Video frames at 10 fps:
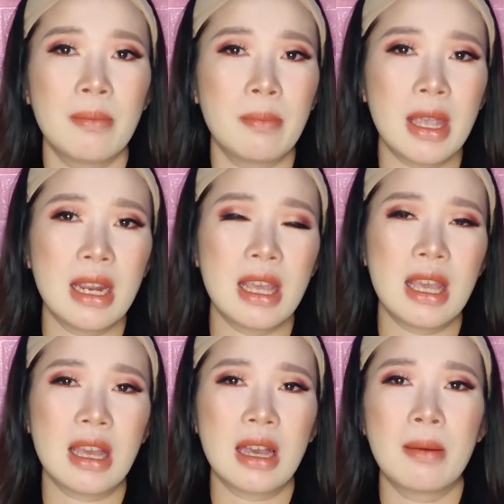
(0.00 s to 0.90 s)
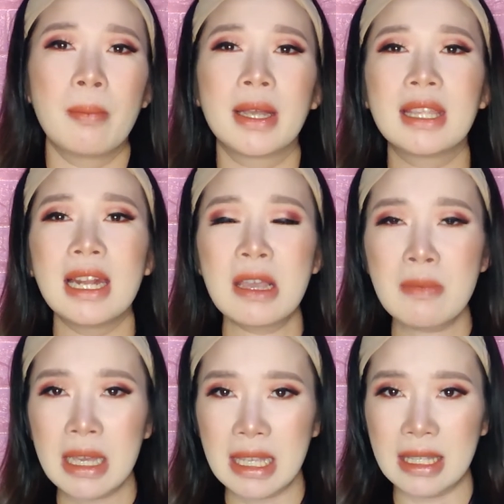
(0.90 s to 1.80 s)
meaning madaling
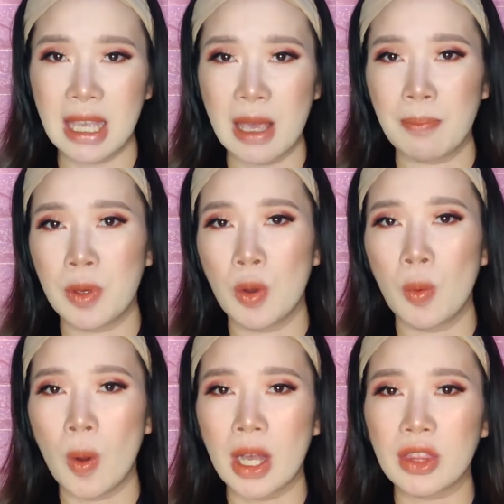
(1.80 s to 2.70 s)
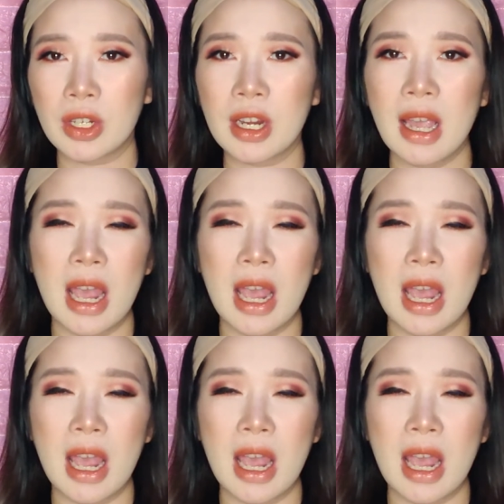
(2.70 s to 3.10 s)
mag-escape yung water